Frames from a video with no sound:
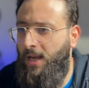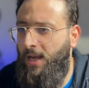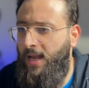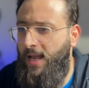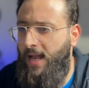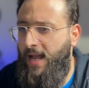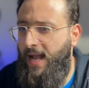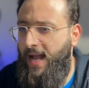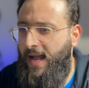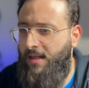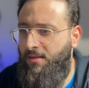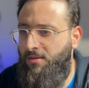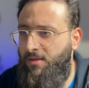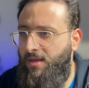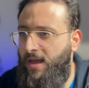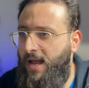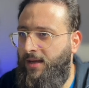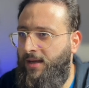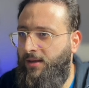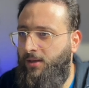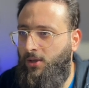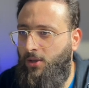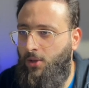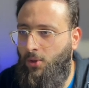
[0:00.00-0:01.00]
And
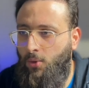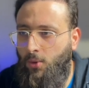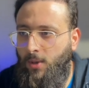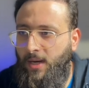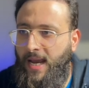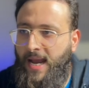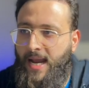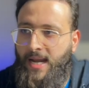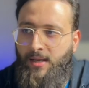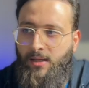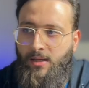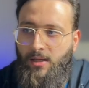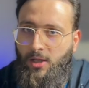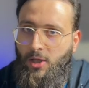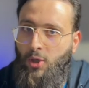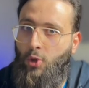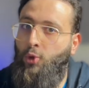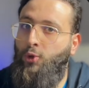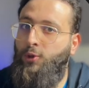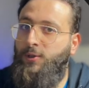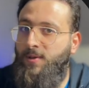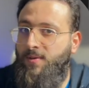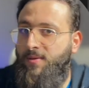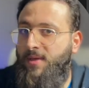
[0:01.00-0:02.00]
then you can use
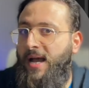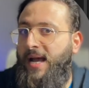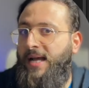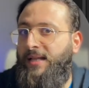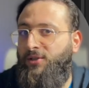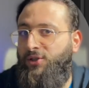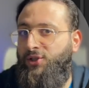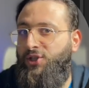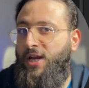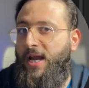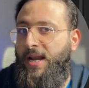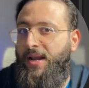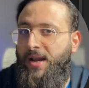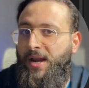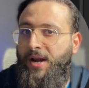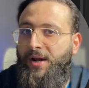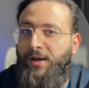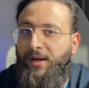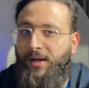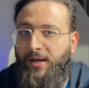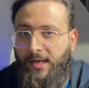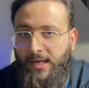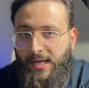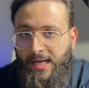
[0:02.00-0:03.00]
that generic
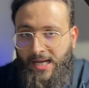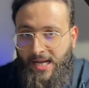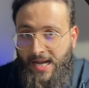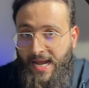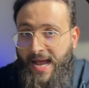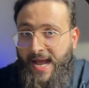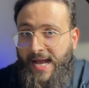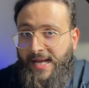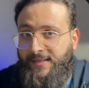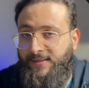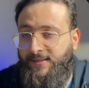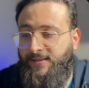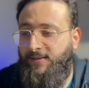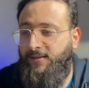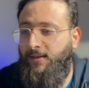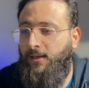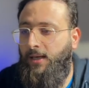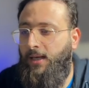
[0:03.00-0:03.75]
class